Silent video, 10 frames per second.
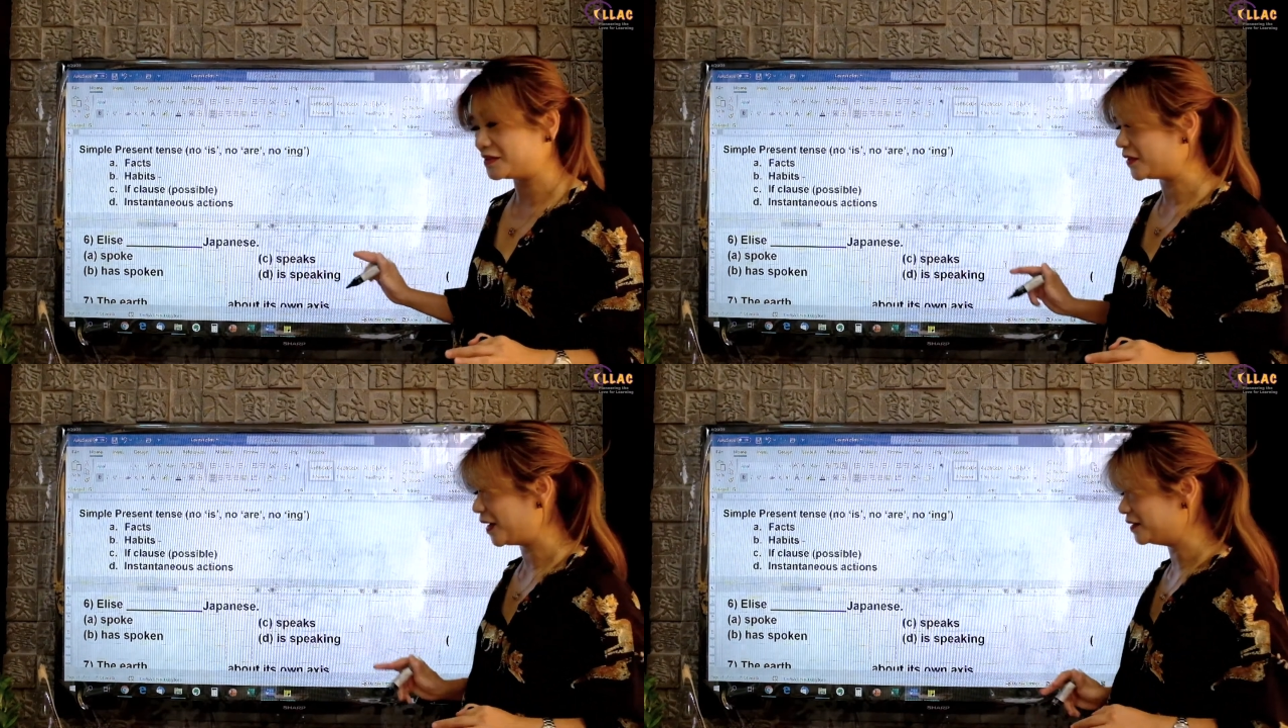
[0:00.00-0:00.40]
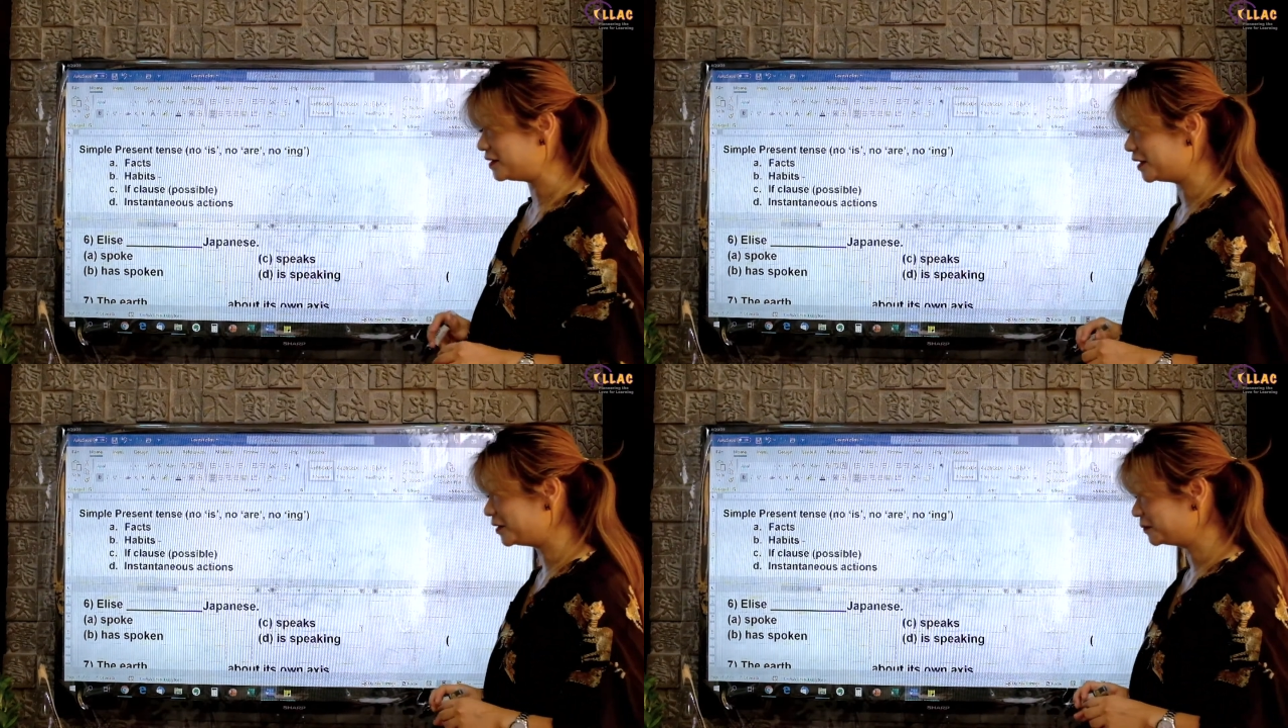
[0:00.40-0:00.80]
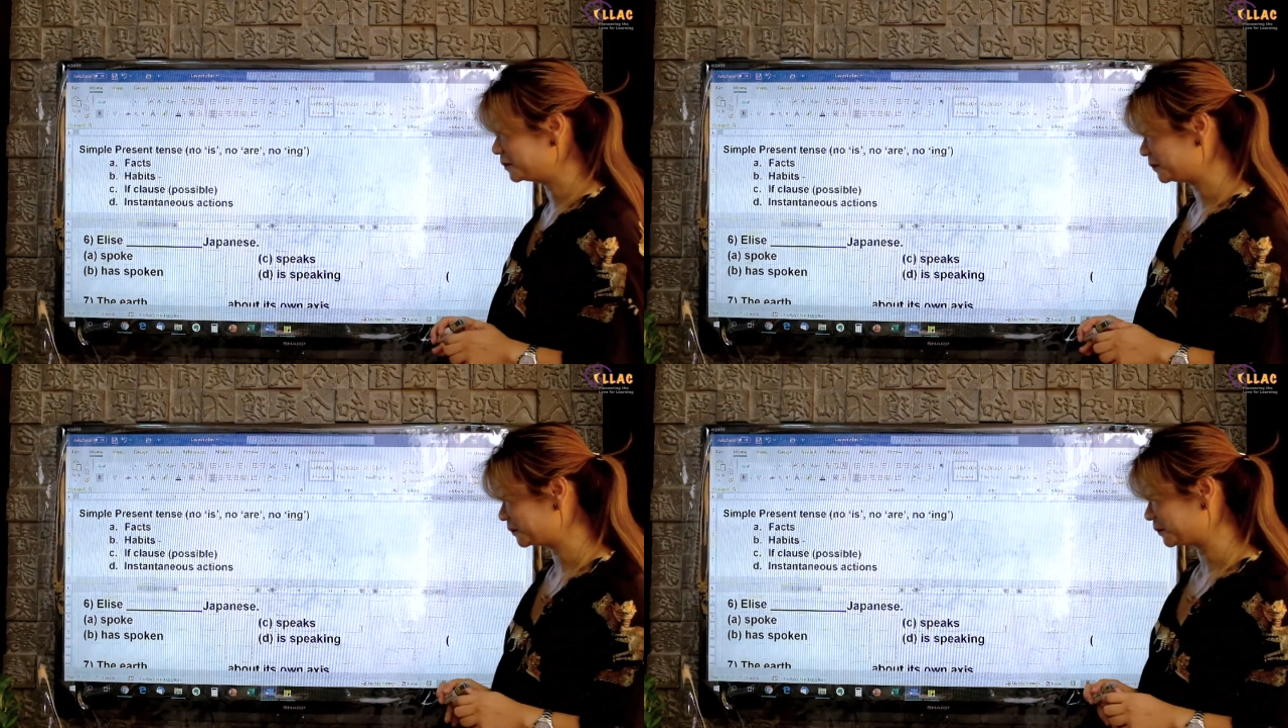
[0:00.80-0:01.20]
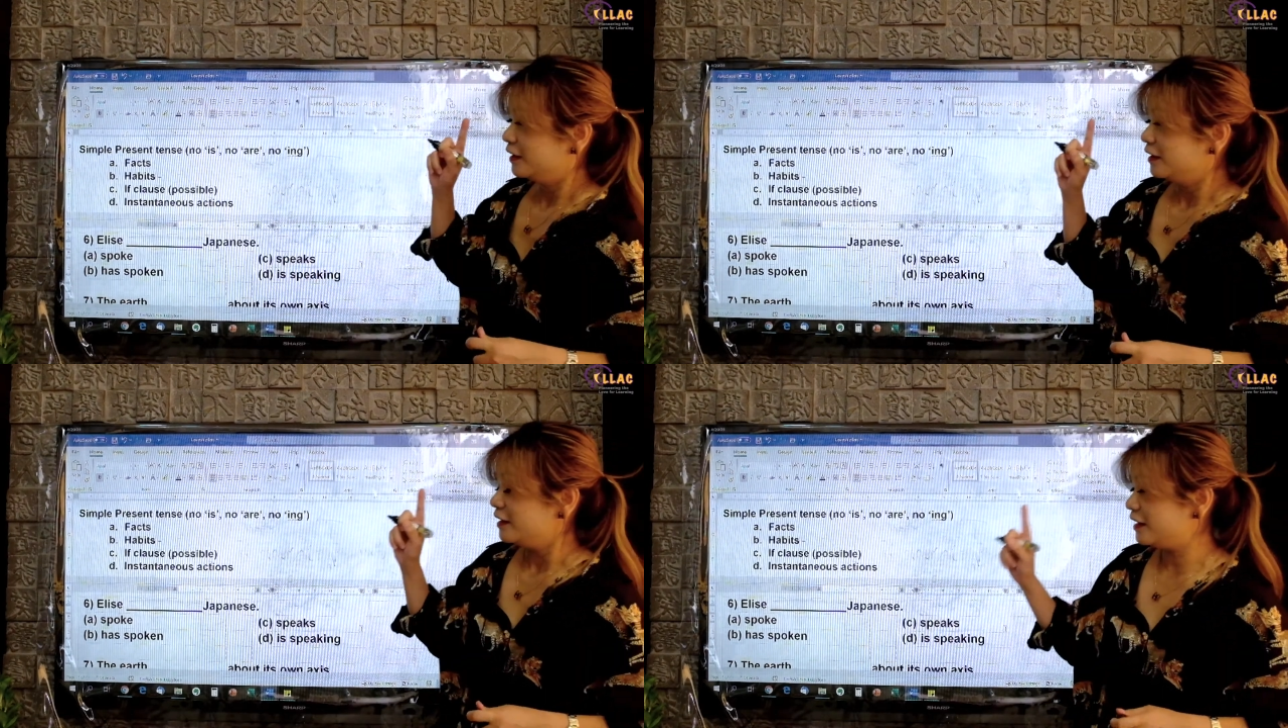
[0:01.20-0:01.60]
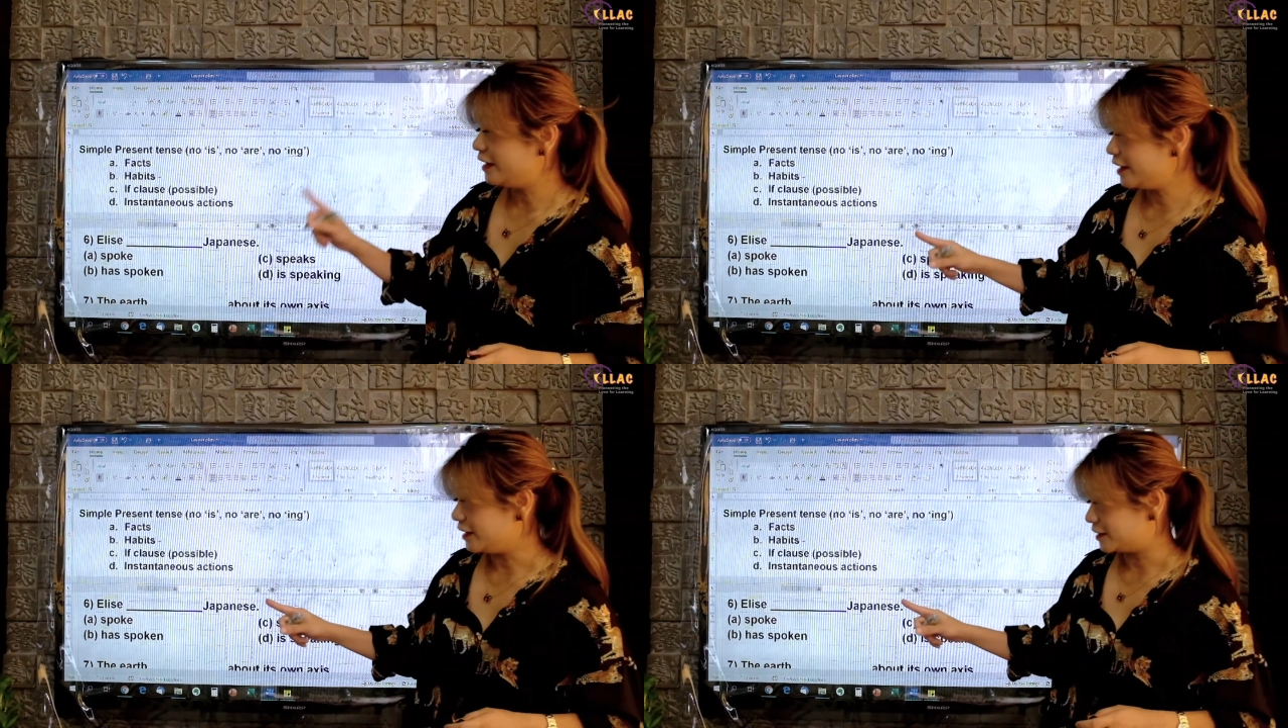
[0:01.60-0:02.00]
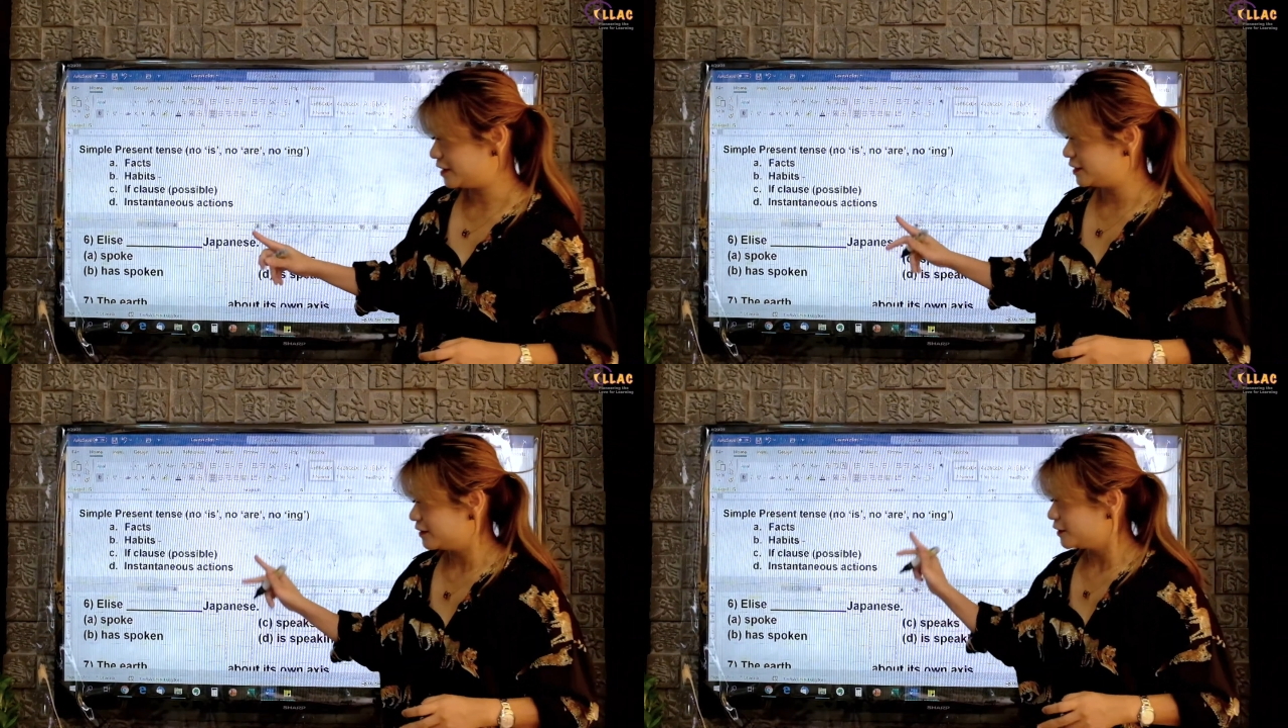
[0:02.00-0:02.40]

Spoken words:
your answer. Elise,